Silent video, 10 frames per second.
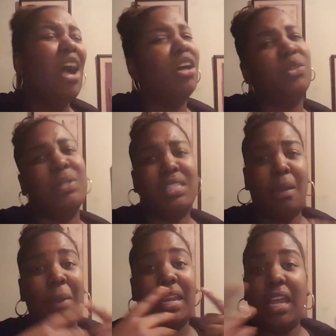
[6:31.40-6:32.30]
All the ones that
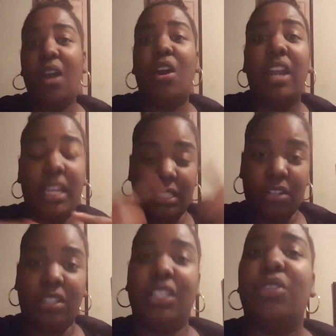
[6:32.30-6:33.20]
I buy now are
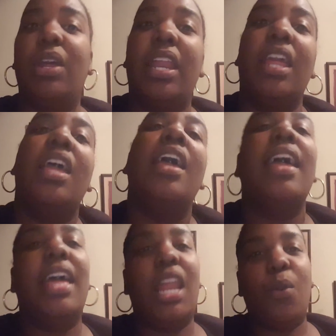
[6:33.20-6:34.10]
externally threaded.
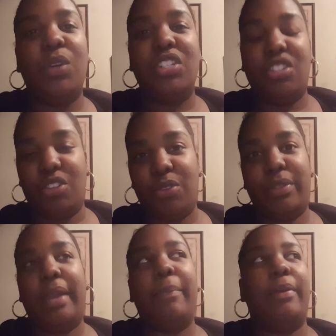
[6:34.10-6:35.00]
And I would show you
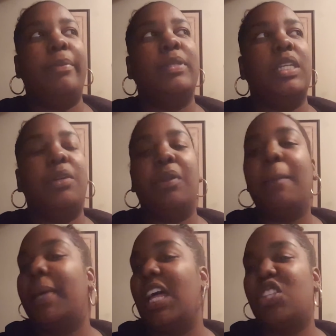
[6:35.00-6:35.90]
that purple tongue
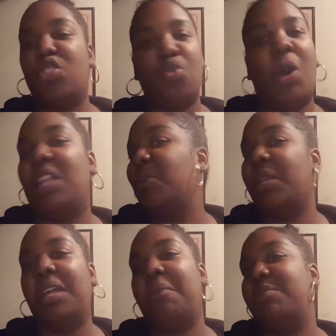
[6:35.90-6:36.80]
ring, but I swallowed
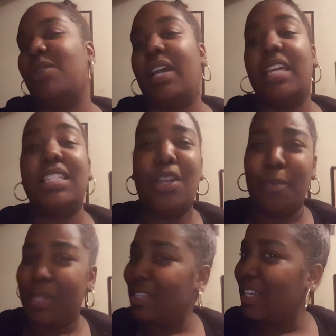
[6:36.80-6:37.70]
it. So I guess that'll
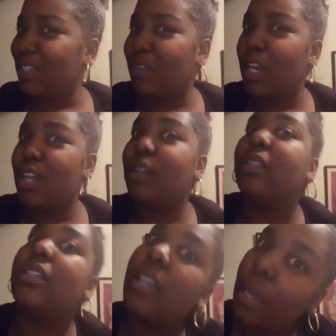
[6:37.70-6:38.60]
be the next video,
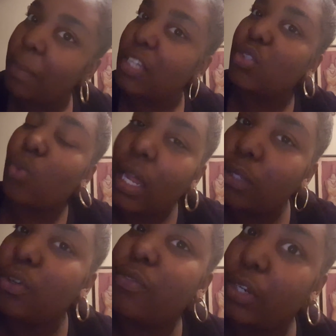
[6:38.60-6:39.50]
the time I
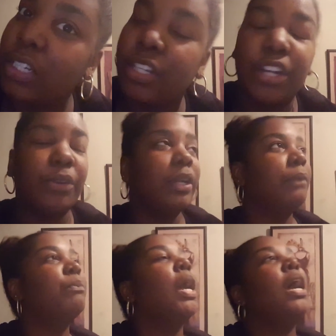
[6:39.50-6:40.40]
swallowed the freaking tongue
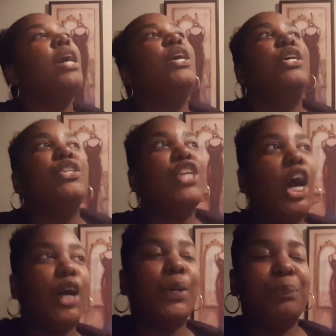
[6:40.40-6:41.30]
ring.
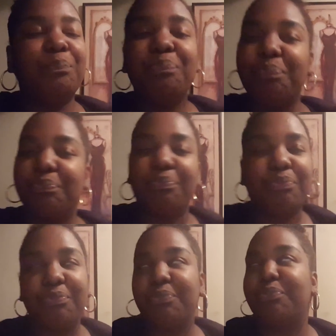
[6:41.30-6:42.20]
So,
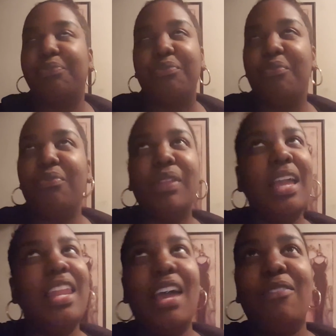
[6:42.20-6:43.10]

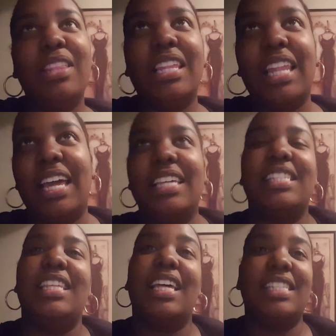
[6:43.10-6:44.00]
nevertheless,
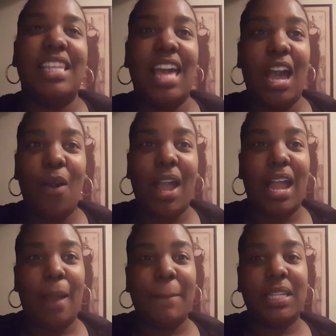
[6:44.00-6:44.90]
that's how I
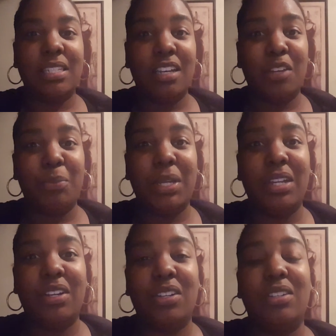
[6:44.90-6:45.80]
got my tongue
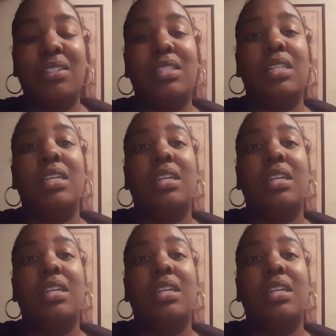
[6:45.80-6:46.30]
pierced.